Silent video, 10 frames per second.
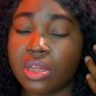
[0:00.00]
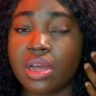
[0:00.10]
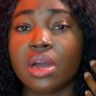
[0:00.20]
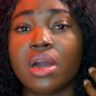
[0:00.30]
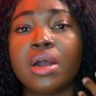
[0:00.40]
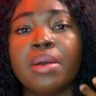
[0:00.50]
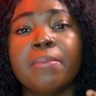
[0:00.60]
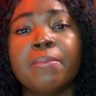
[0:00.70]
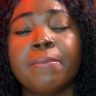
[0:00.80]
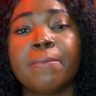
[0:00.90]

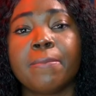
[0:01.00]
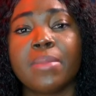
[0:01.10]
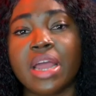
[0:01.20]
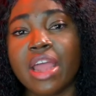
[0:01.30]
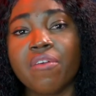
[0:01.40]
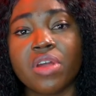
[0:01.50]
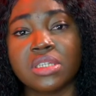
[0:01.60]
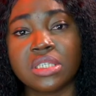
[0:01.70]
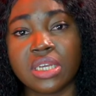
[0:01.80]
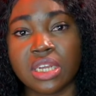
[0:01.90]

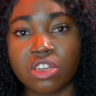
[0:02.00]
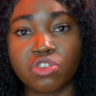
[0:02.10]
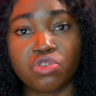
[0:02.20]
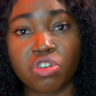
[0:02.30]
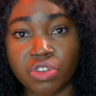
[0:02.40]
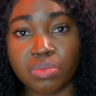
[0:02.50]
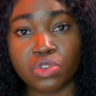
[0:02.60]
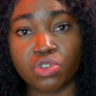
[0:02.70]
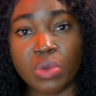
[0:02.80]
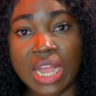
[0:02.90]
Herod, it drove him
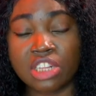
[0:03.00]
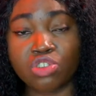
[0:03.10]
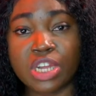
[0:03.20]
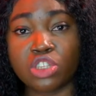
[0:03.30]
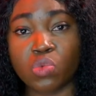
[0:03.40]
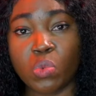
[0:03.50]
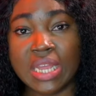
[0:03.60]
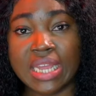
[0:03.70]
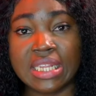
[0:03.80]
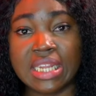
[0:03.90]
to hatred, to
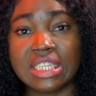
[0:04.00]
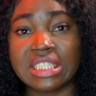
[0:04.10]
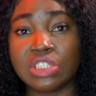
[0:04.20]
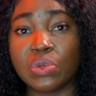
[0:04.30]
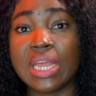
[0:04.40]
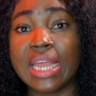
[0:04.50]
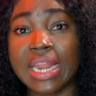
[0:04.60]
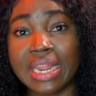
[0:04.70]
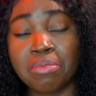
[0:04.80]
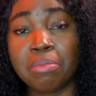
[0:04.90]
wickedness, to
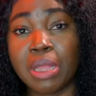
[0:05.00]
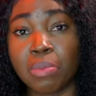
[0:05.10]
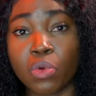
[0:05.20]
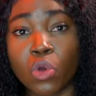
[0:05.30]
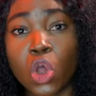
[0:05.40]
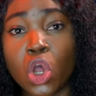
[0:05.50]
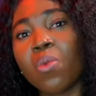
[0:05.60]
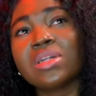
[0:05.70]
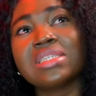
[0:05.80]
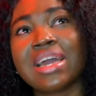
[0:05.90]
killing people.
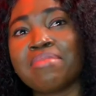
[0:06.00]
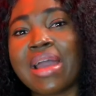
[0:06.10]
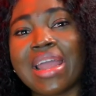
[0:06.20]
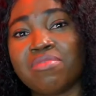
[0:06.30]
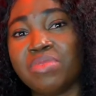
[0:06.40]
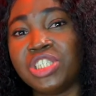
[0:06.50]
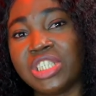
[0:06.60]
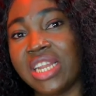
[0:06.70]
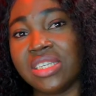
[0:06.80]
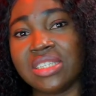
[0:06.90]
One time I have been
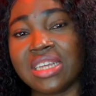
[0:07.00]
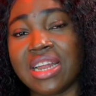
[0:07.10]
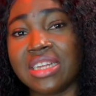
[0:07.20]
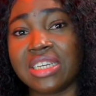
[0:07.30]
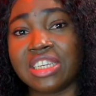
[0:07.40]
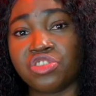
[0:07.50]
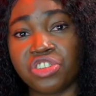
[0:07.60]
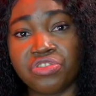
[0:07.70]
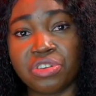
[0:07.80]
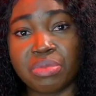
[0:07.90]
jealous, and it has
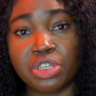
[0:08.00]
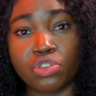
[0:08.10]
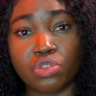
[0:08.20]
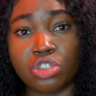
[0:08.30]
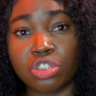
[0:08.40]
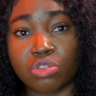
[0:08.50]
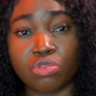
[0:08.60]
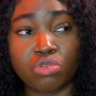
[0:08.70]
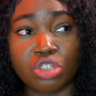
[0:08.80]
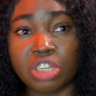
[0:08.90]
driven me
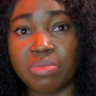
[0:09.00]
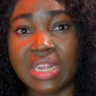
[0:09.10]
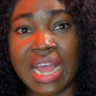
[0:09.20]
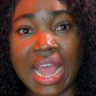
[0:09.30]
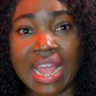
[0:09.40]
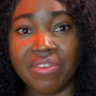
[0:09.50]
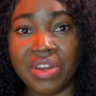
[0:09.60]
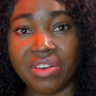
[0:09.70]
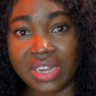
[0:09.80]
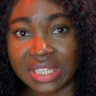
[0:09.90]
to do something that I
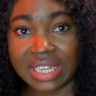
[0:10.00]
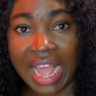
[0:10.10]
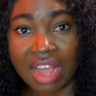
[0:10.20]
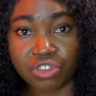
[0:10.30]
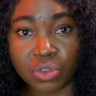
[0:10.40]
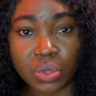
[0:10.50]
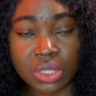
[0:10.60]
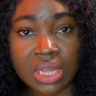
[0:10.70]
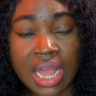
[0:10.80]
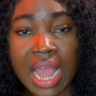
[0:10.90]
regretted
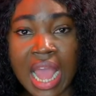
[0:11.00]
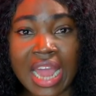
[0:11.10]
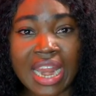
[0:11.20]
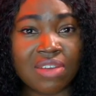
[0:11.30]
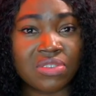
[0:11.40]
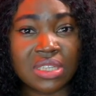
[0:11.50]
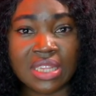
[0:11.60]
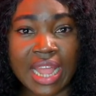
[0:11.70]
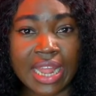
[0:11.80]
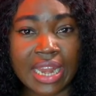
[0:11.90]
afterwards. And after
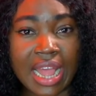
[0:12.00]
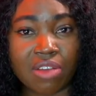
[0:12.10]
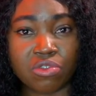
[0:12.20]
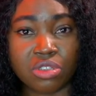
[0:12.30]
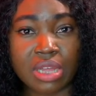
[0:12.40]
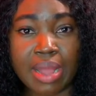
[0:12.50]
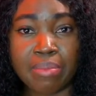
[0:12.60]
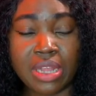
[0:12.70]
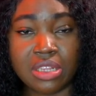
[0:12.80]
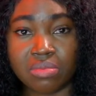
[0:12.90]
then, I
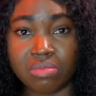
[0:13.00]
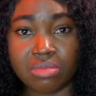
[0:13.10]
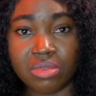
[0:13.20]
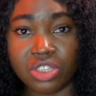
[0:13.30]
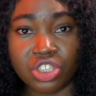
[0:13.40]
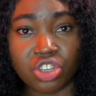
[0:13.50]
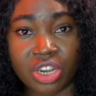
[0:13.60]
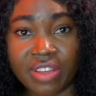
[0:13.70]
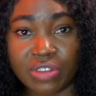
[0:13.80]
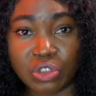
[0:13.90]
made
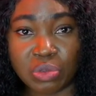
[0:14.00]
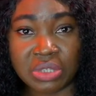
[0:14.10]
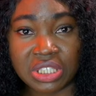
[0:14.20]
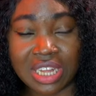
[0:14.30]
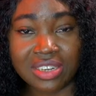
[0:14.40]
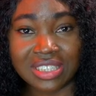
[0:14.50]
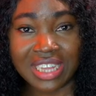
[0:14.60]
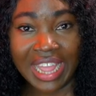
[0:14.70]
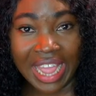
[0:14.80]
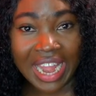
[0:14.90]
decision never to be jealous
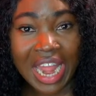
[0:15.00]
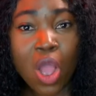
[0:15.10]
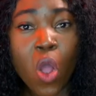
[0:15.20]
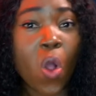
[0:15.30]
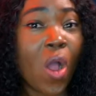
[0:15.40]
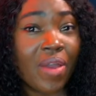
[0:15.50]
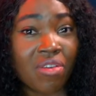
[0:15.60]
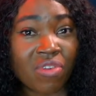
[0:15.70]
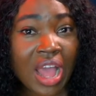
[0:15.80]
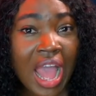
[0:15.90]
again.
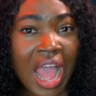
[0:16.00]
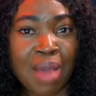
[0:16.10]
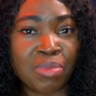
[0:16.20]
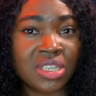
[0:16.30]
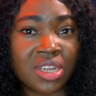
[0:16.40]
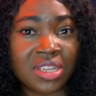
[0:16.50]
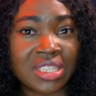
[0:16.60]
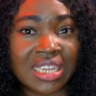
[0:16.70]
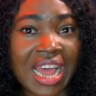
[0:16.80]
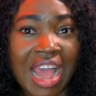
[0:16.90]
However, I'm not gonna
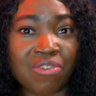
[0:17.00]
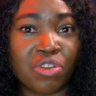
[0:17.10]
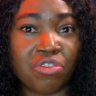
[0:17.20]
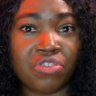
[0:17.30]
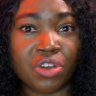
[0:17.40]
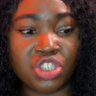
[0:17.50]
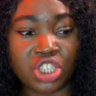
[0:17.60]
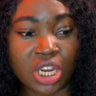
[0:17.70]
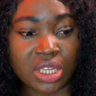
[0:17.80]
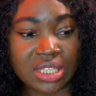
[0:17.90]
say that I've not felt
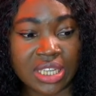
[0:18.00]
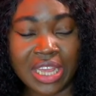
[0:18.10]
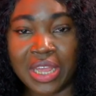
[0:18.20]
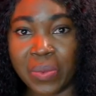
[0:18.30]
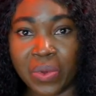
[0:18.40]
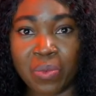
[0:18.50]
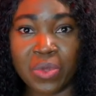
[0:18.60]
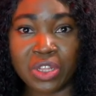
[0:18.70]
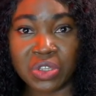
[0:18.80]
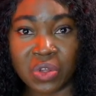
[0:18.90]
jealousy in one
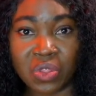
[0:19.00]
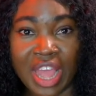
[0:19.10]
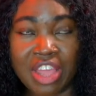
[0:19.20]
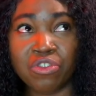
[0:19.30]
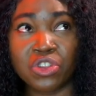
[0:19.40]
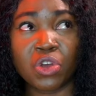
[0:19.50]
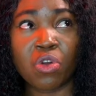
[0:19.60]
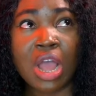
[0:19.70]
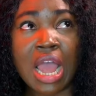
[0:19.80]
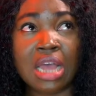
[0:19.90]
way or the other, even
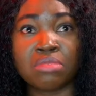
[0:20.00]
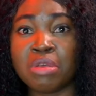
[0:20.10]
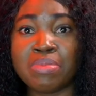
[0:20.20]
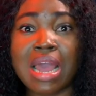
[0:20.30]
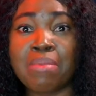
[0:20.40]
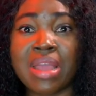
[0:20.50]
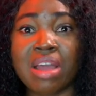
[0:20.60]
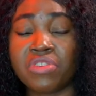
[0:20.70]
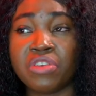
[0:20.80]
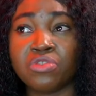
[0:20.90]
though maybe I may
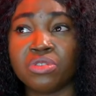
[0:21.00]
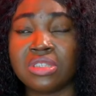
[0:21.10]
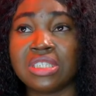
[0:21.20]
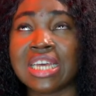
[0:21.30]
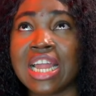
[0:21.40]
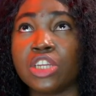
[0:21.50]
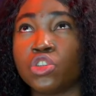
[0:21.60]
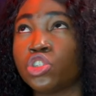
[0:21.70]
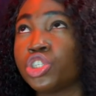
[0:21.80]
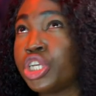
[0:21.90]
have even decided
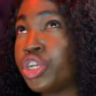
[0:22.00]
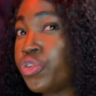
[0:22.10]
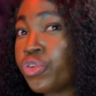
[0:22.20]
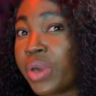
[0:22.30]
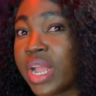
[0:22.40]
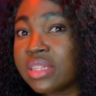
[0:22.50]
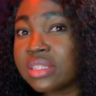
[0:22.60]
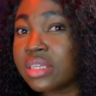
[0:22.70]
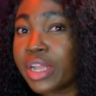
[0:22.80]
to just ignore it,